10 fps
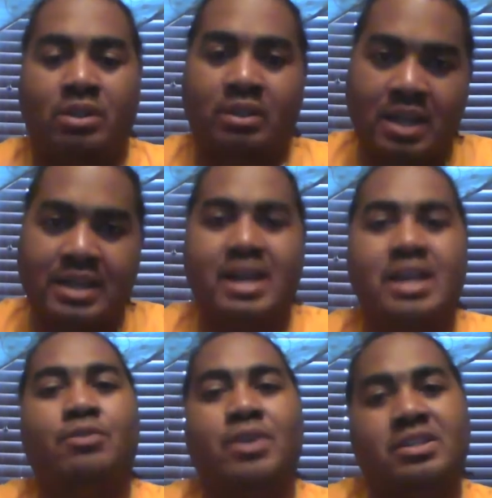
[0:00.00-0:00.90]
But I
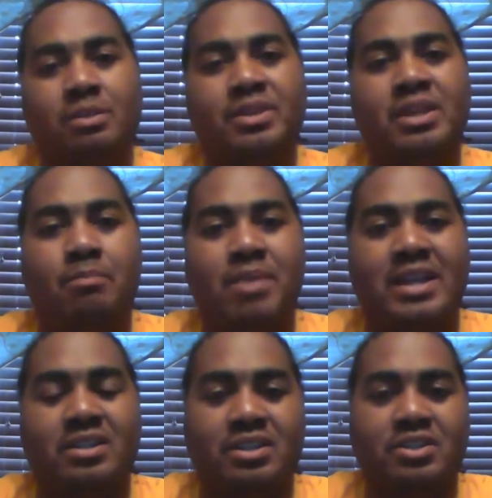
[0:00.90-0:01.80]
digress. Let me get
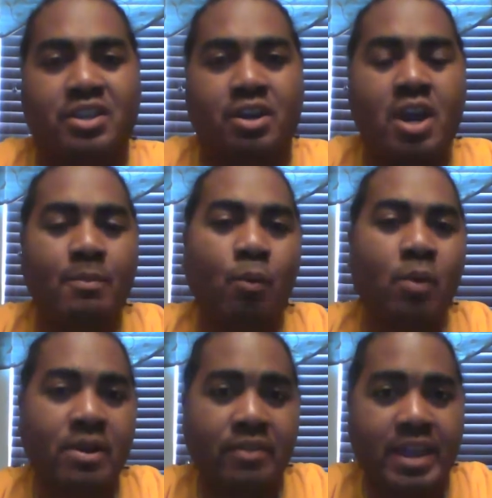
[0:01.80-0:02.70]
back to this here. But
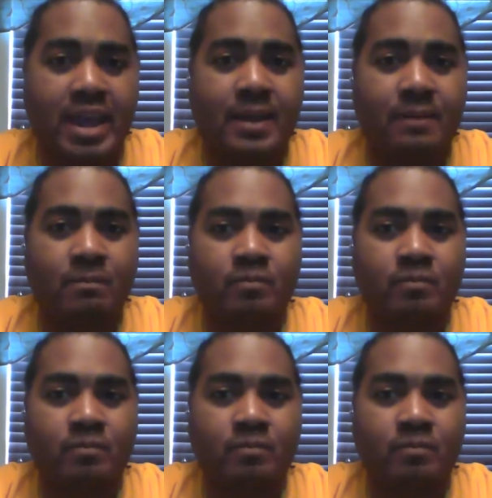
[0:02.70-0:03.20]
where are they at?